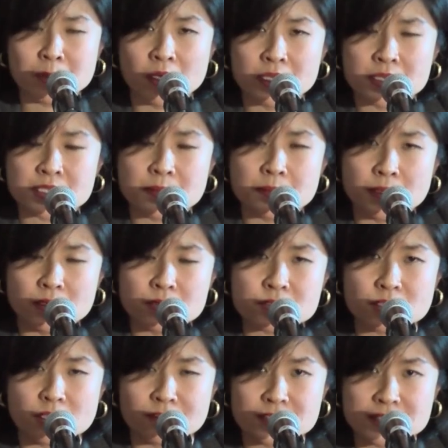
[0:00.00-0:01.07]
body is
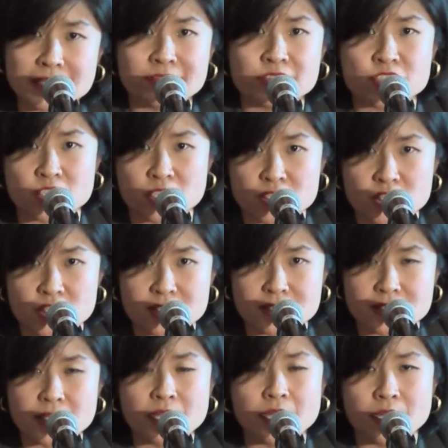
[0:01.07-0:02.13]
composed of seven
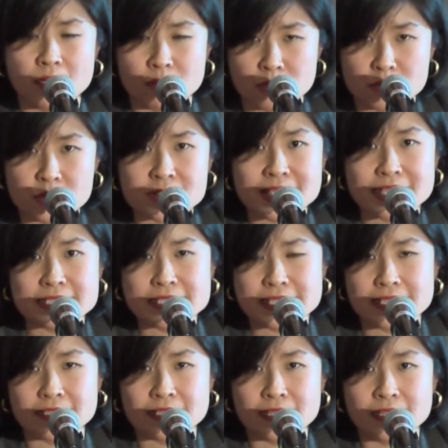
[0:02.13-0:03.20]
judges
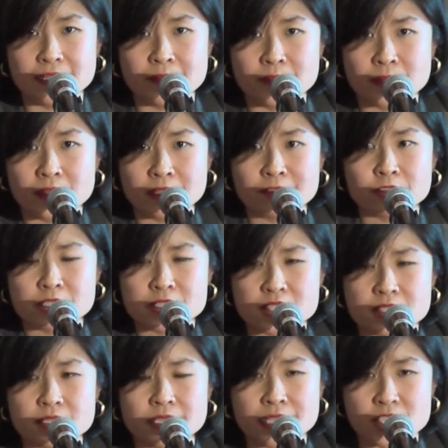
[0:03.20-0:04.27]
representing
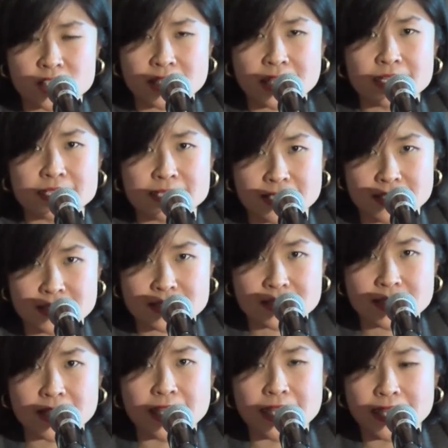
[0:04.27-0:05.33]
different
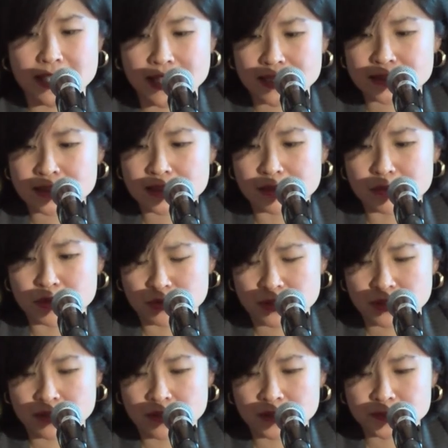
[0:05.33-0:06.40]
nationalities in the
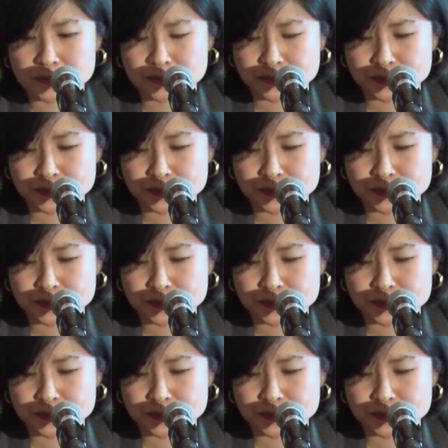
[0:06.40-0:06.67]
WTO.